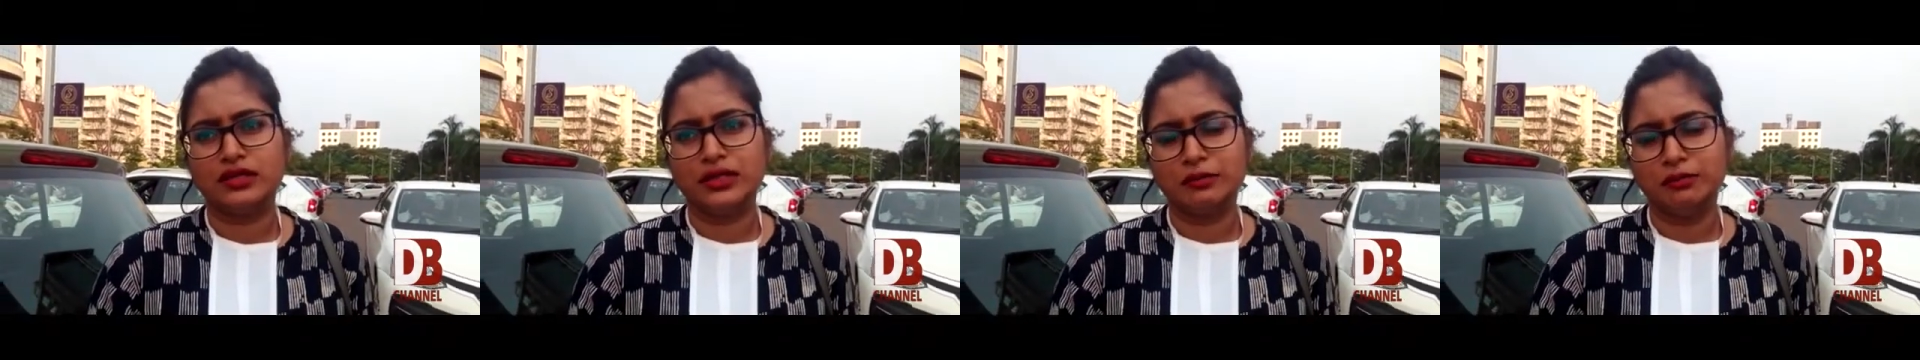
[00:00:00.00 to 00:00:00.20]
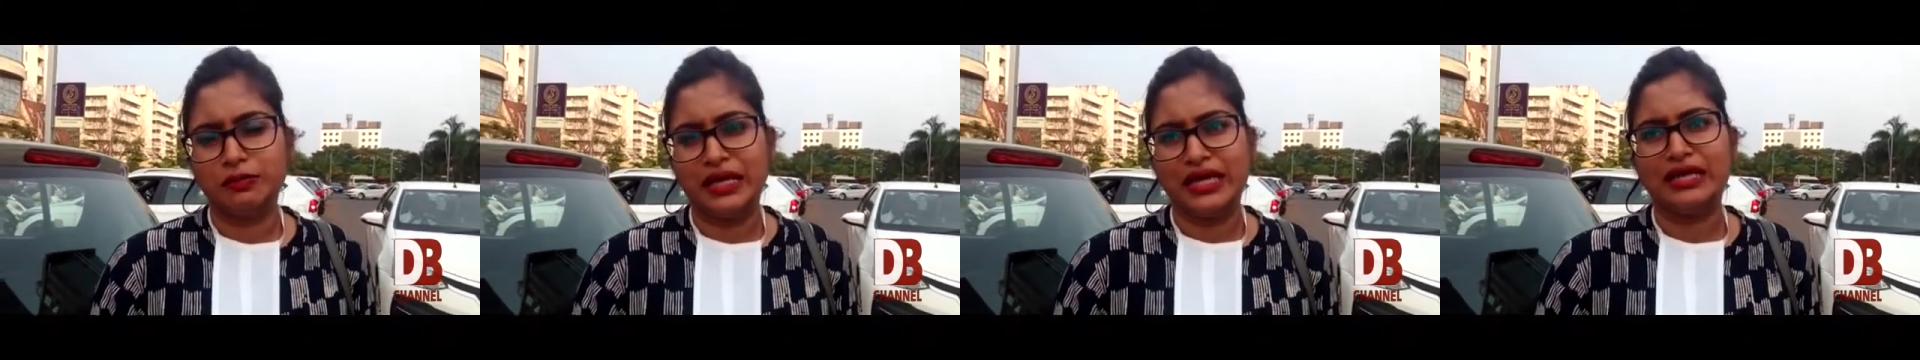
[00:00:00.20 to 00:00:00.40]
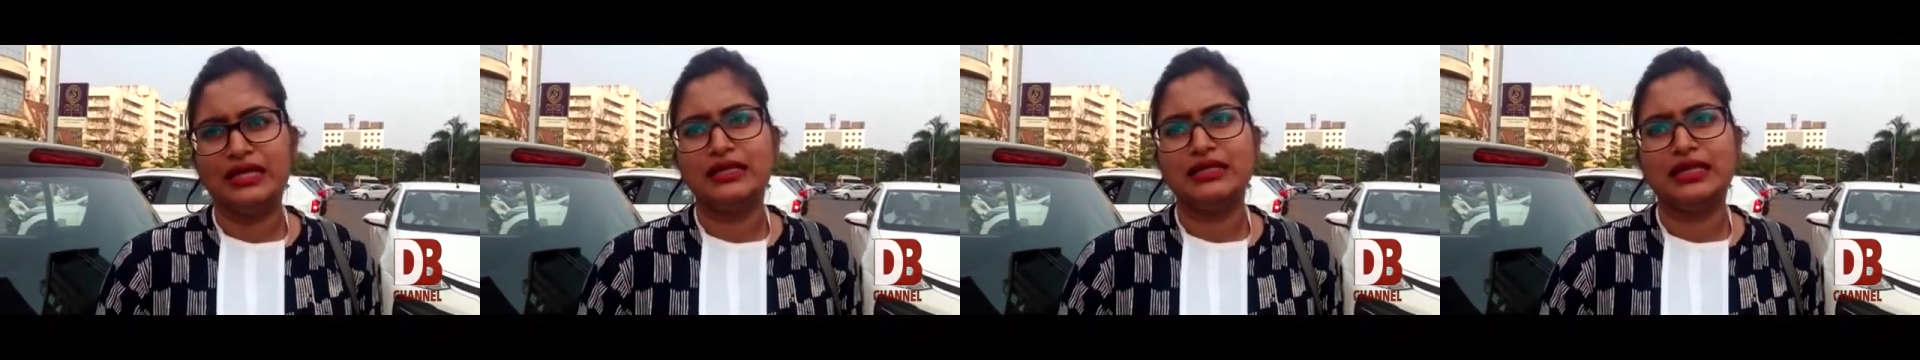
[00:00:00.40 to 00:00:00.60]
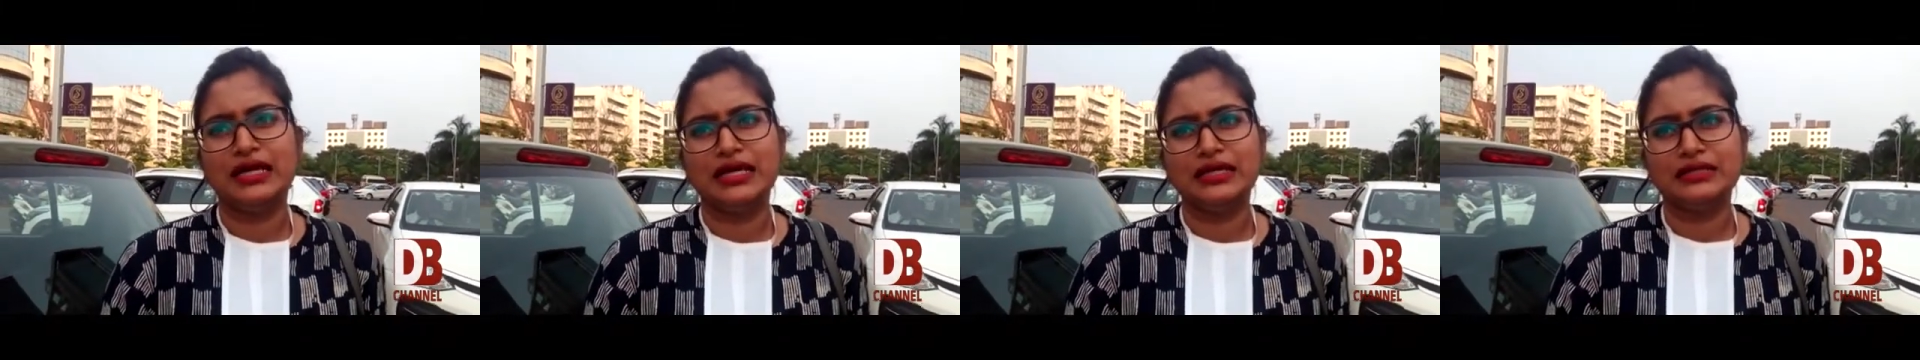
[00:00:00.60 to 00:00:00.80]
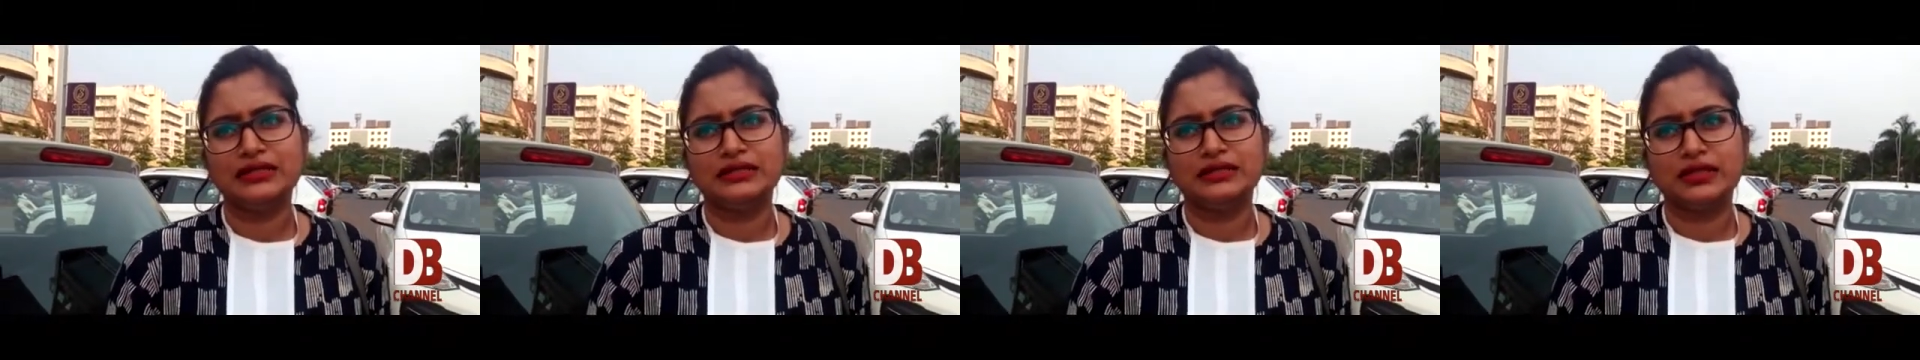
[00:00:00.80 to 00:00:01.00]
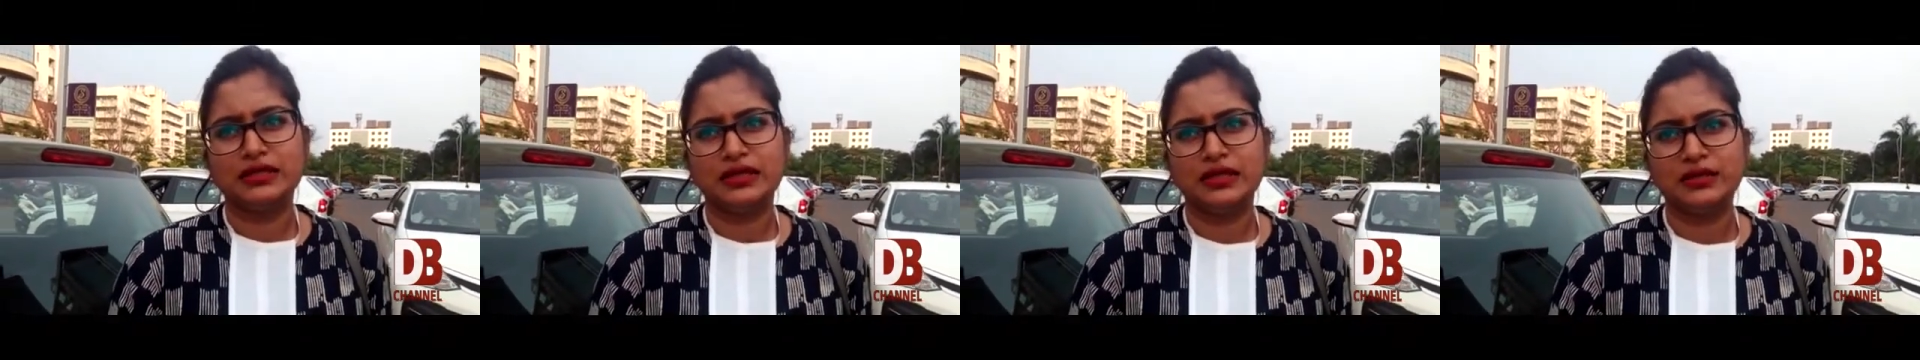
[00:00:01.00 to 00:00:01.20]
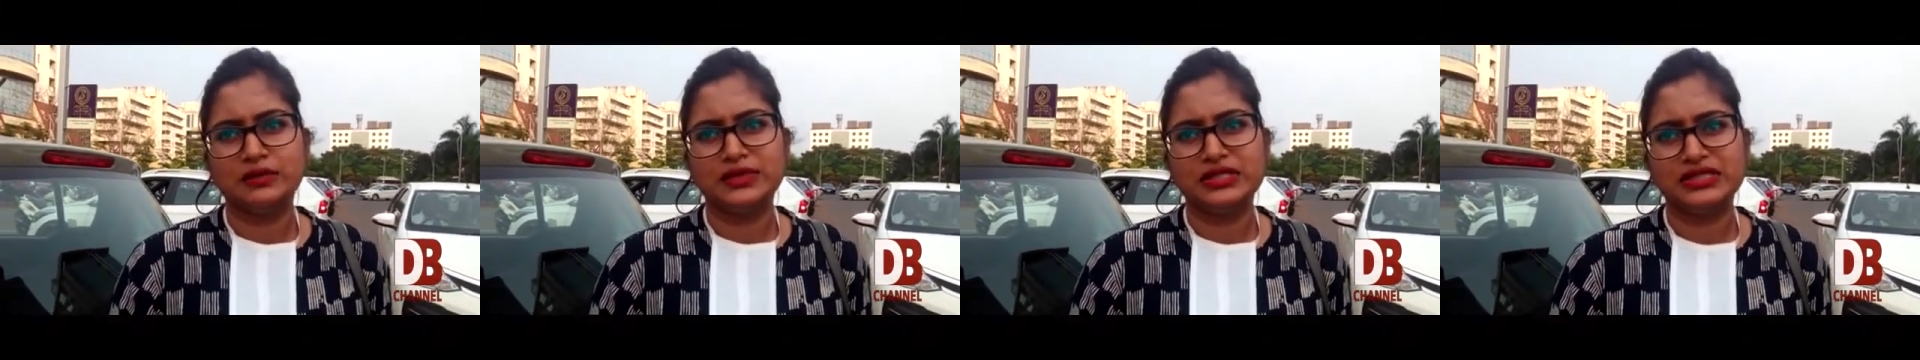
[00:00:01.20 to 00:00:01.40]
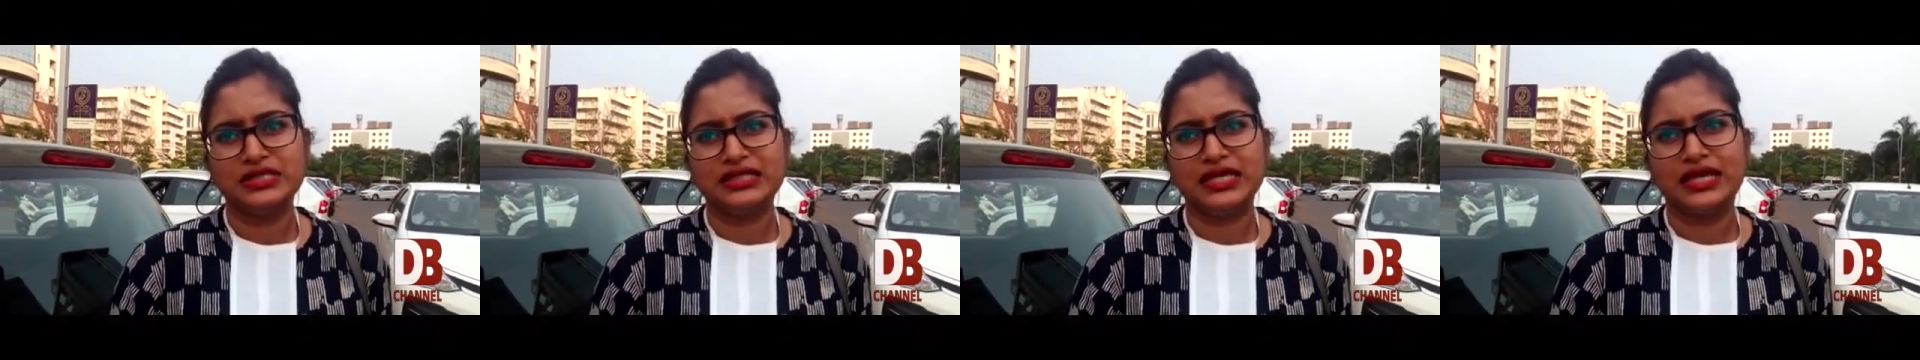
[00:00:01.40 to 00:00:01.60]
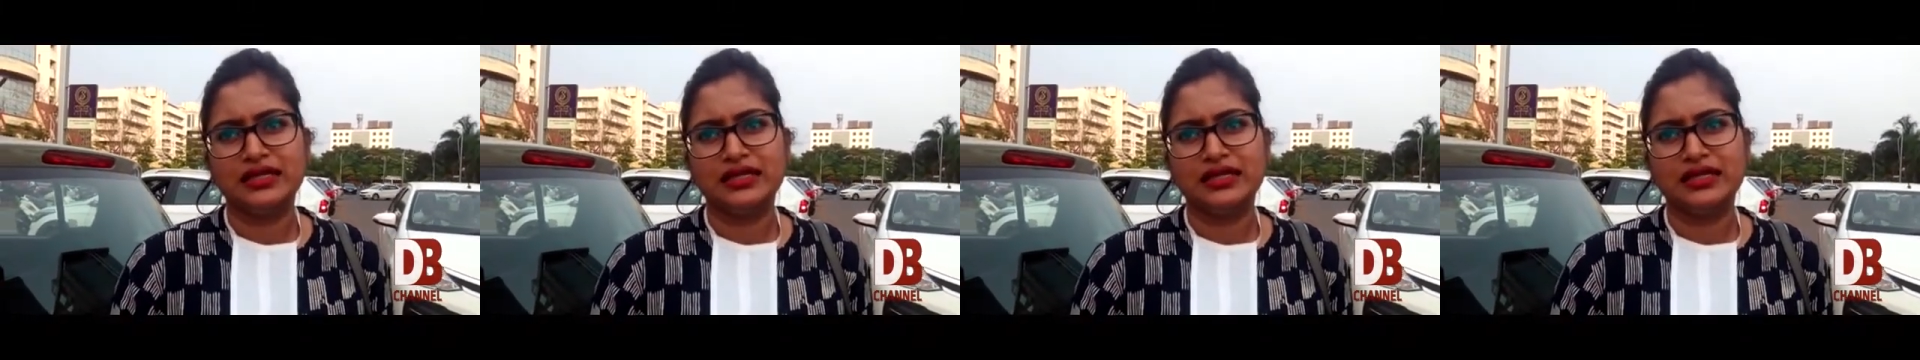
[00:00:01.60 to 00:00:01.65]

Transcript: the bail that uh, Mr.